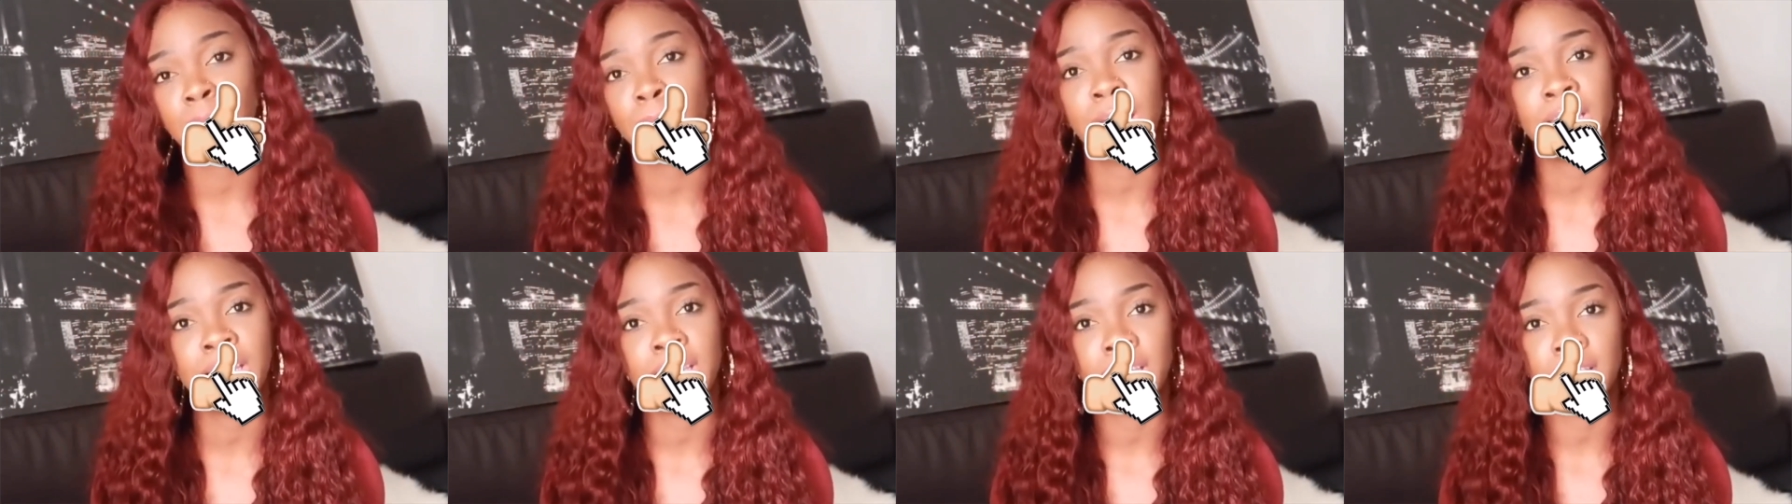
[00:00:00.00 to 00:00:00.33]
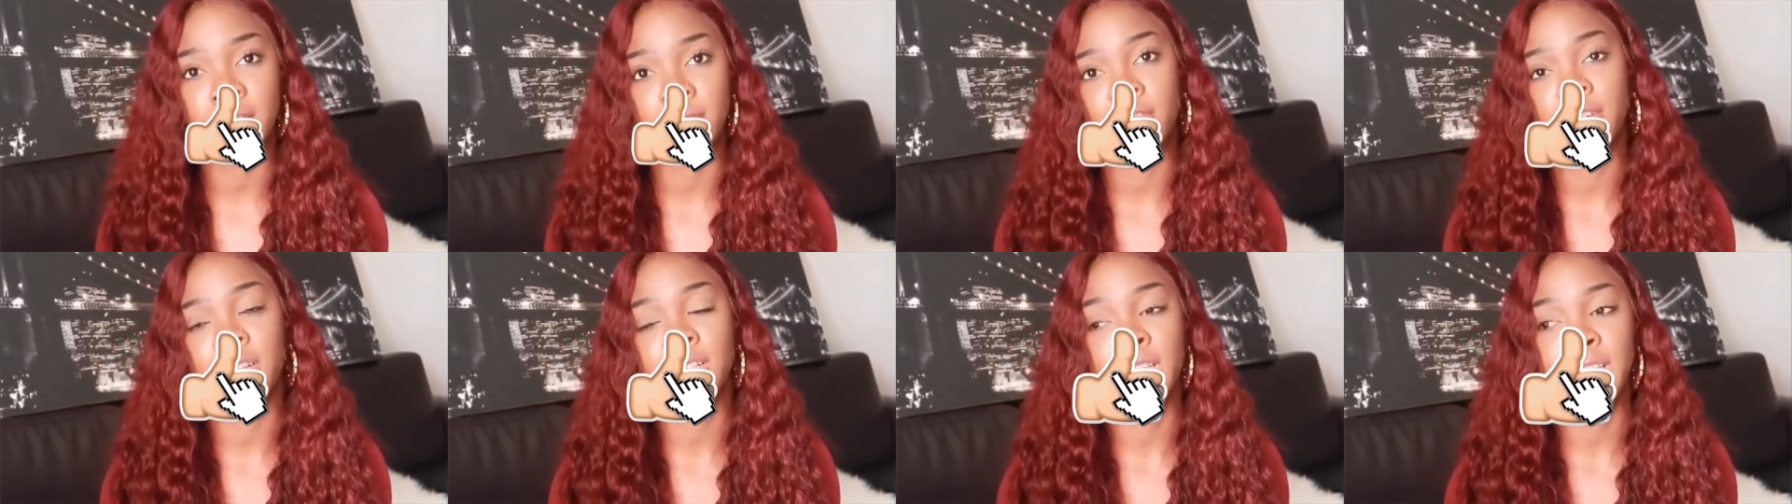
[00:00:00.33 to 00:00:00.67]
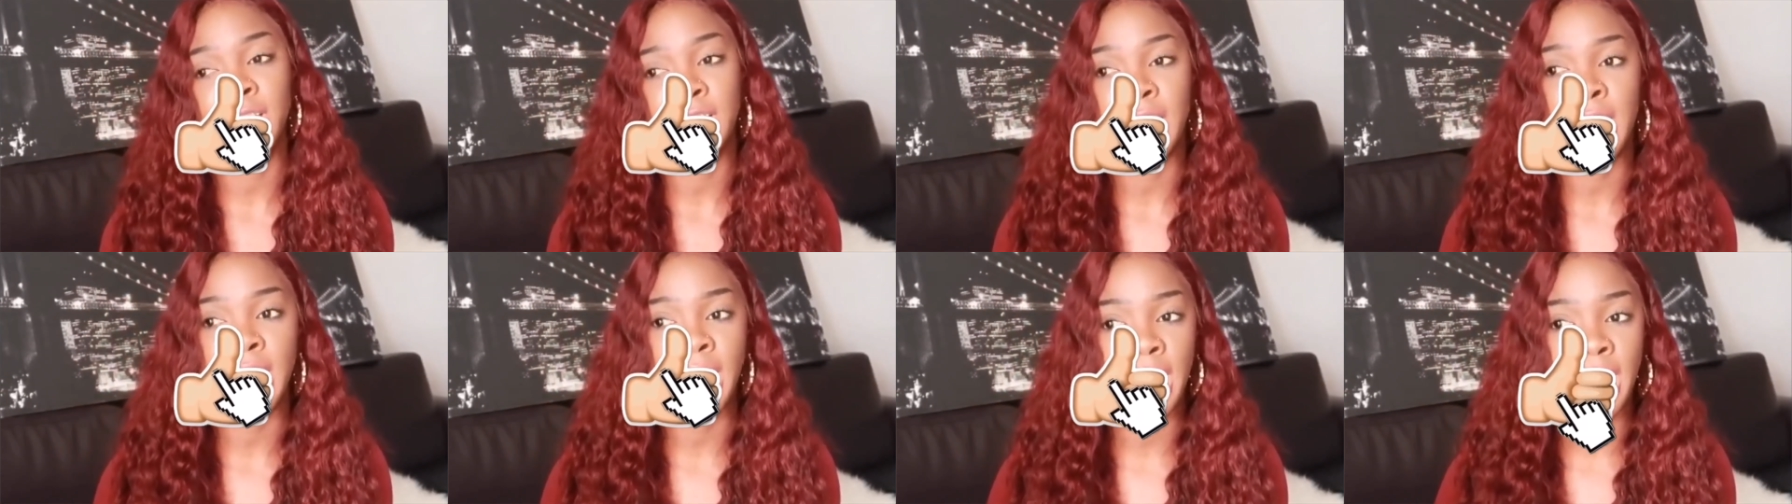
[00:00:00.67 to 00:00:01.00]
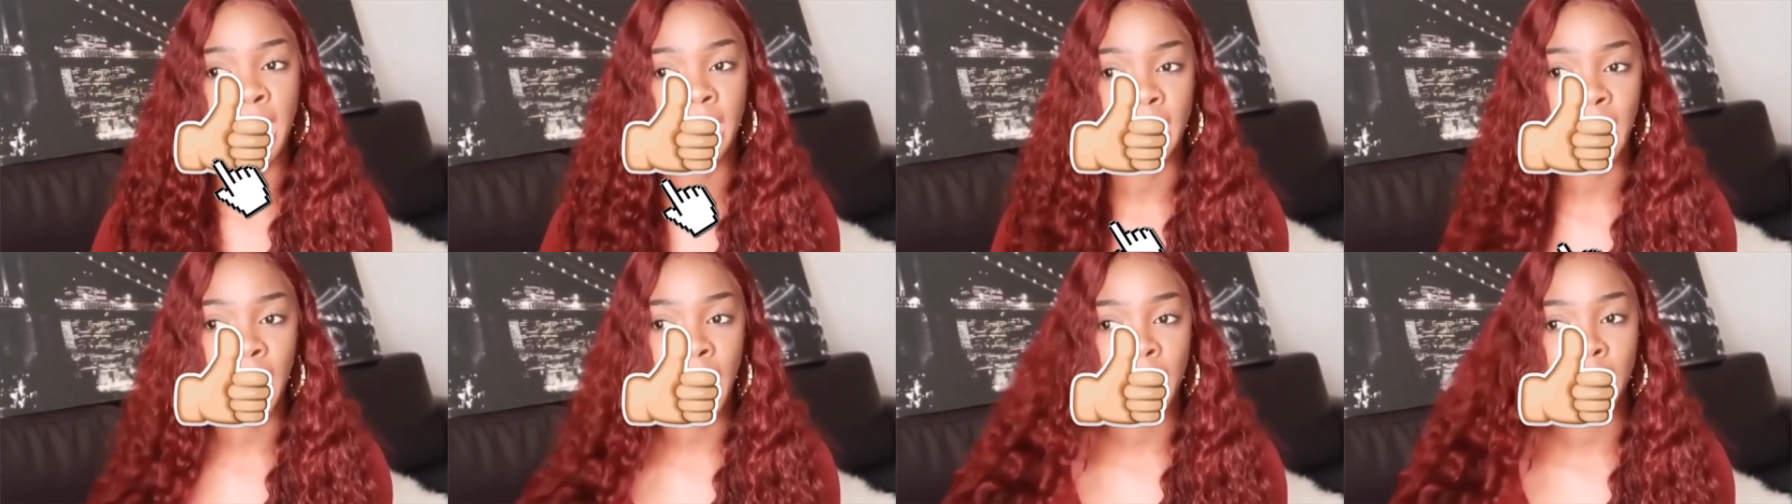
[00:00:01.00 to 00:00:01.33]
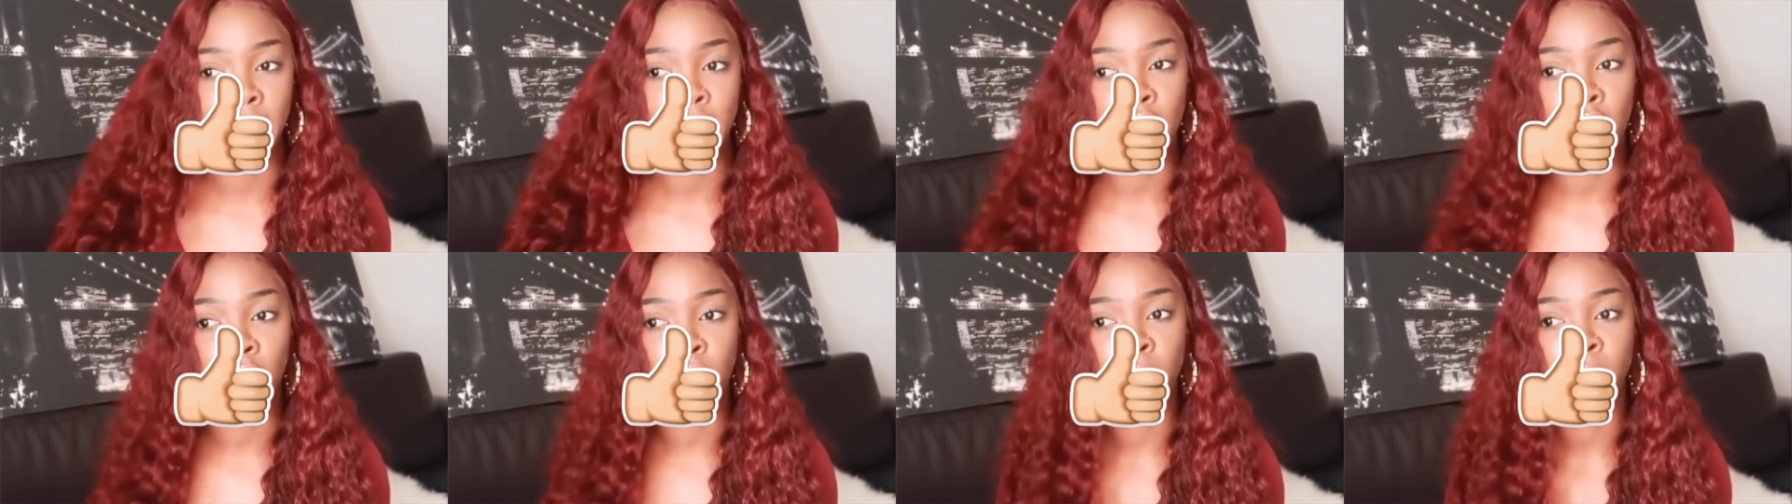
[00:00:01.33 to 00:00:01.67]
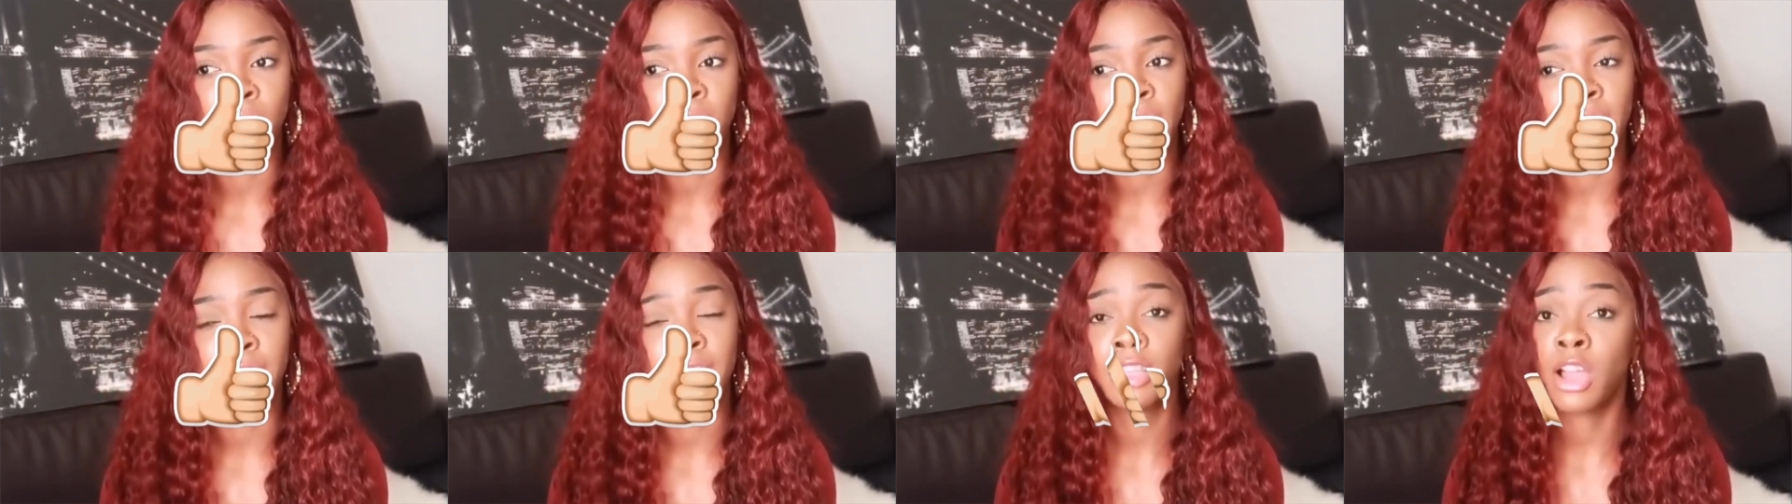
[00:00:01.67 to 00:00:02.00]
everybody differently and I
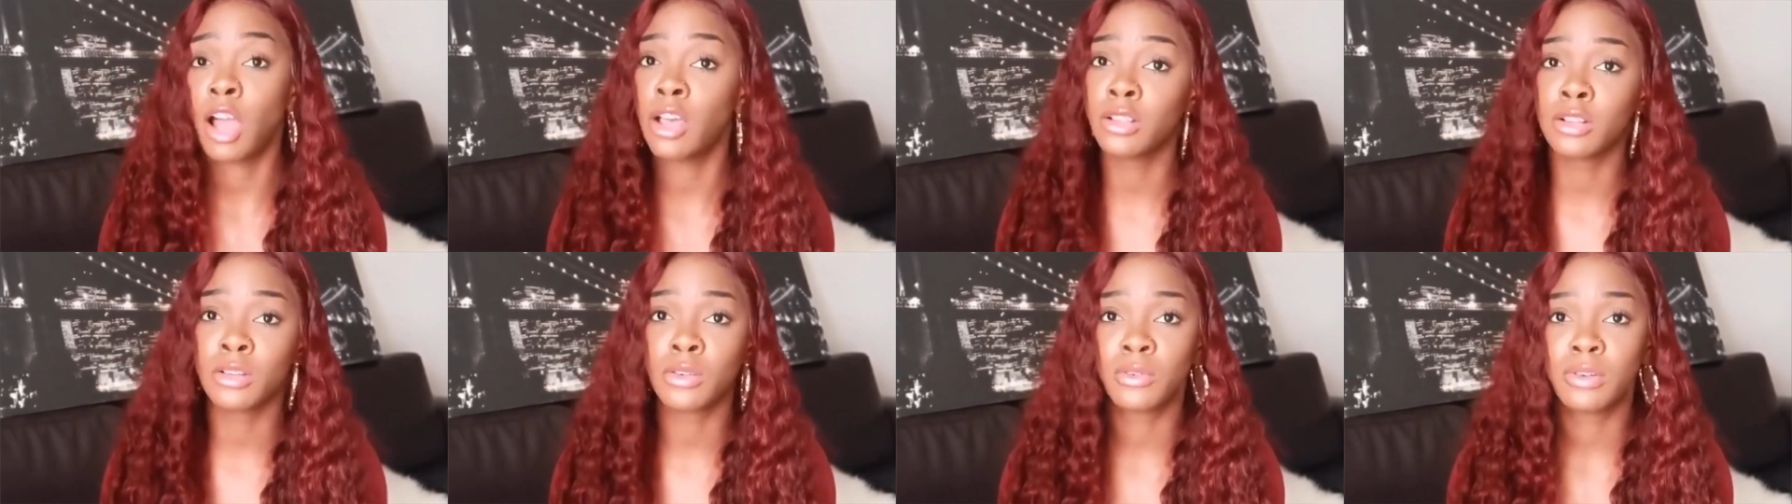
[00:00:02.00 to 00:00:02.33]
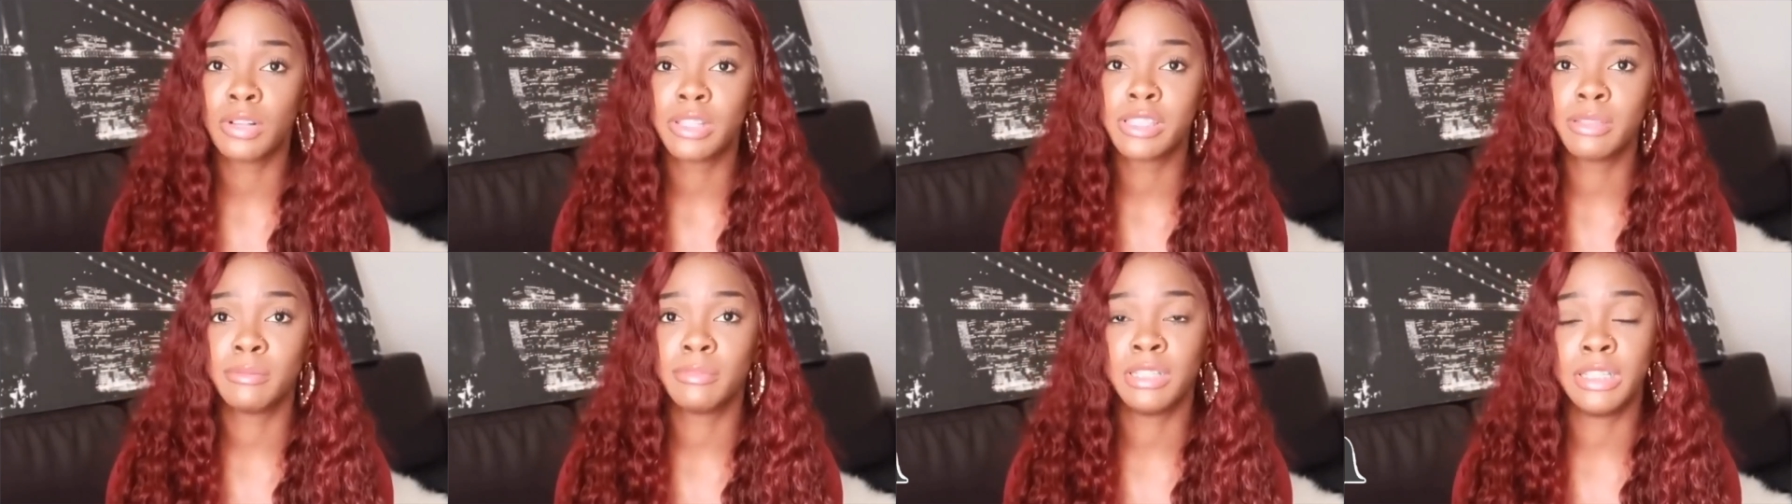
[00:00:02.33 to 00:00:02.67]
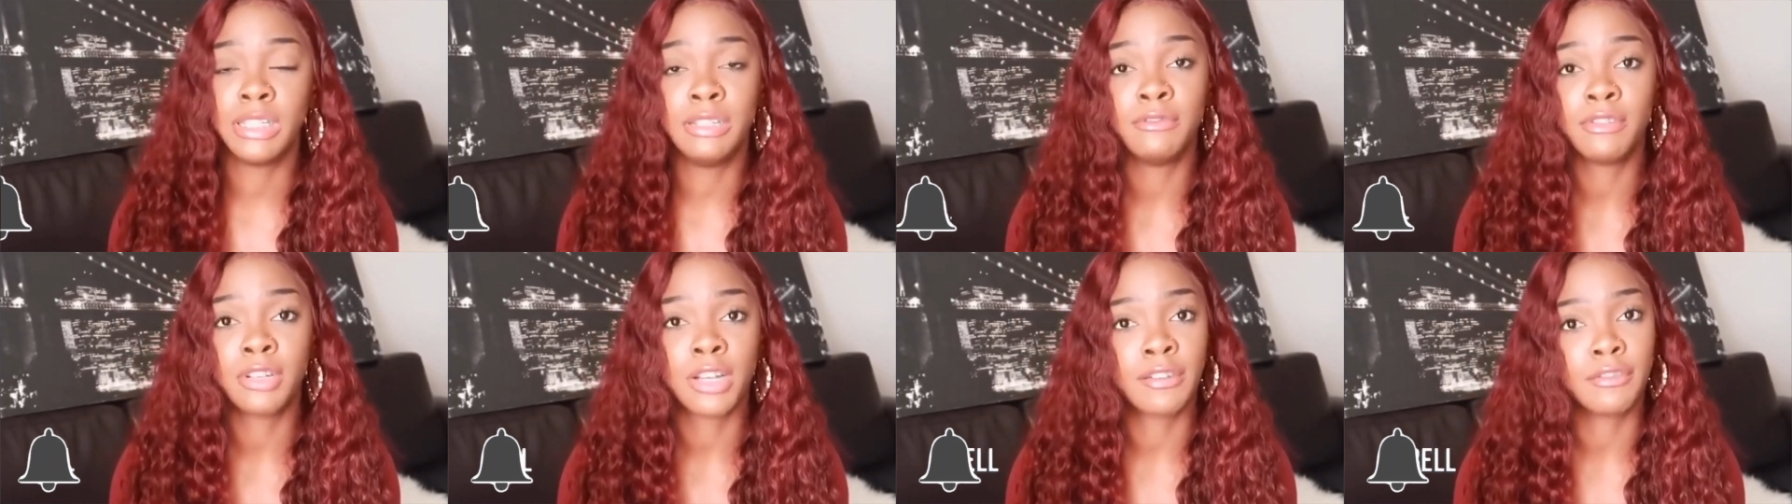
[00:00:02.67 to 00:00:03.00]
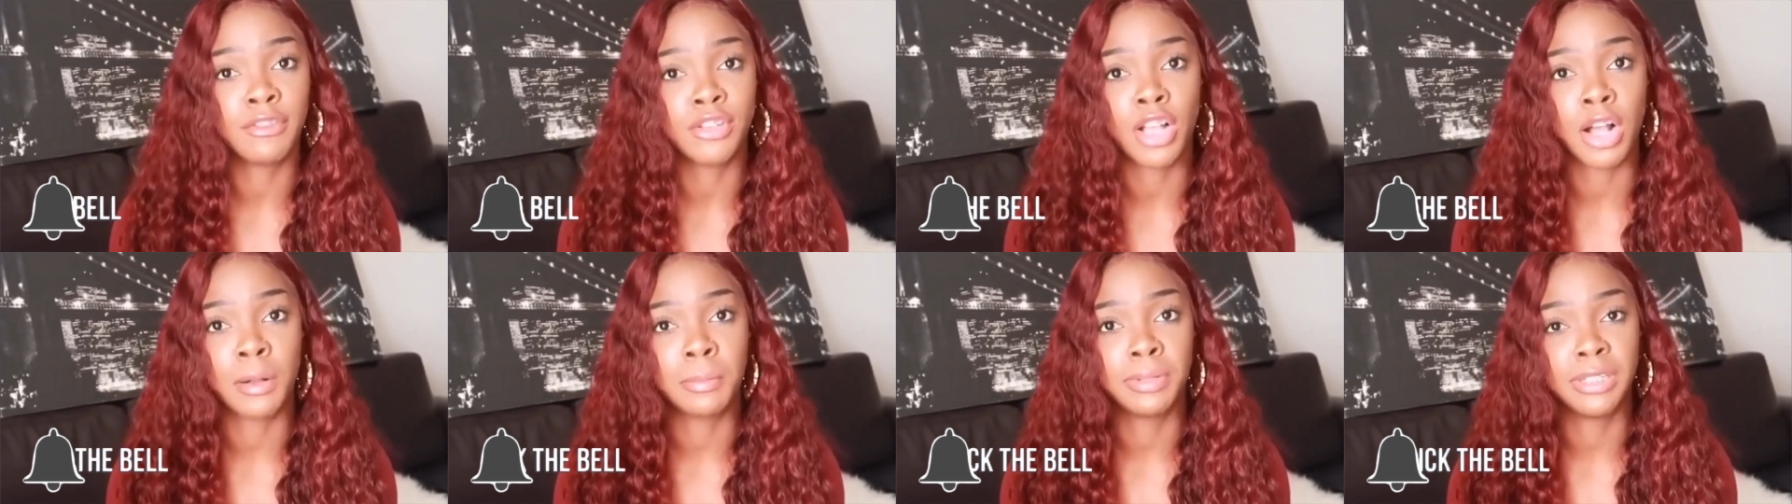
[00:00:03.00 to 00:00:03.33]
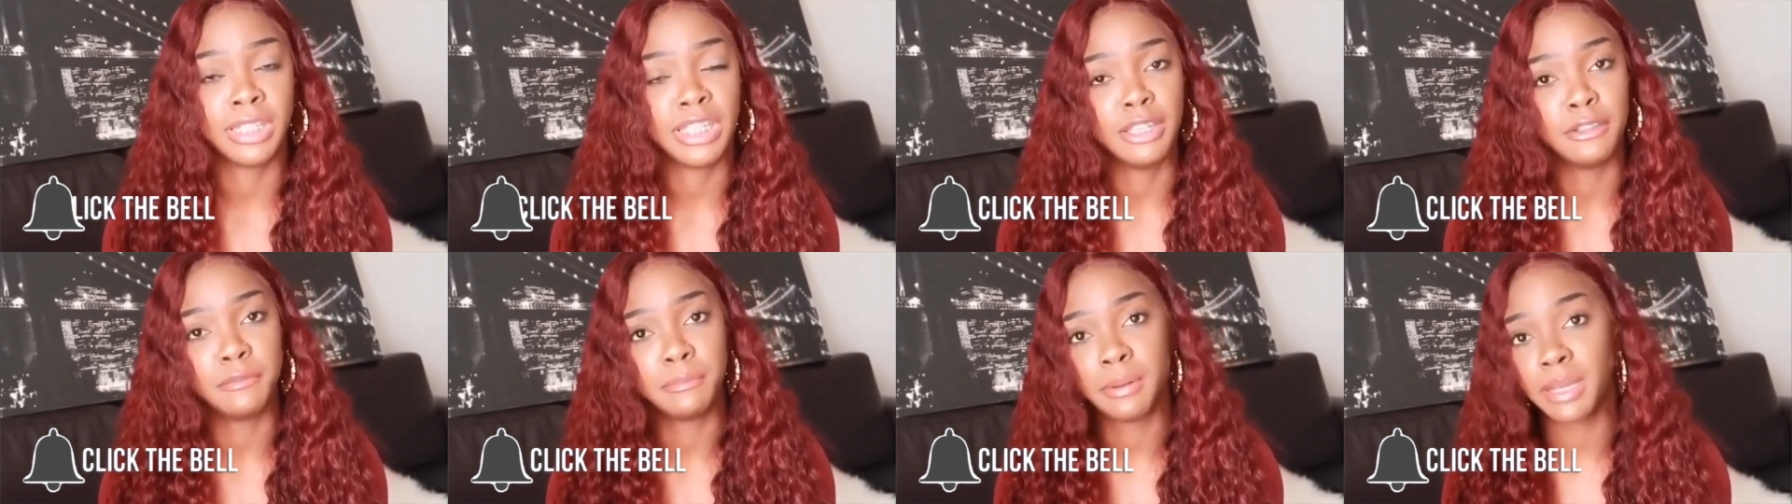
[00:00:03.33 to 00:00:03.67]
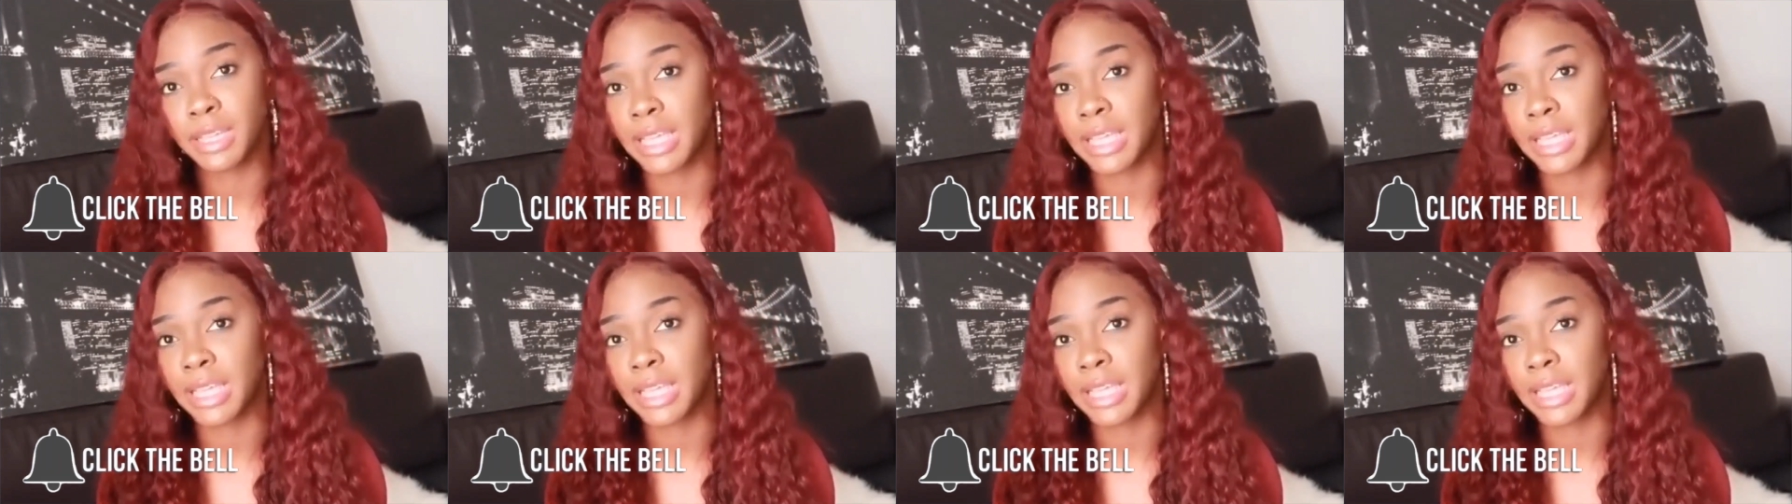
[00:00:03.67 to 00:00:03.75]
know that y'all are going to believe whatever y'all believe,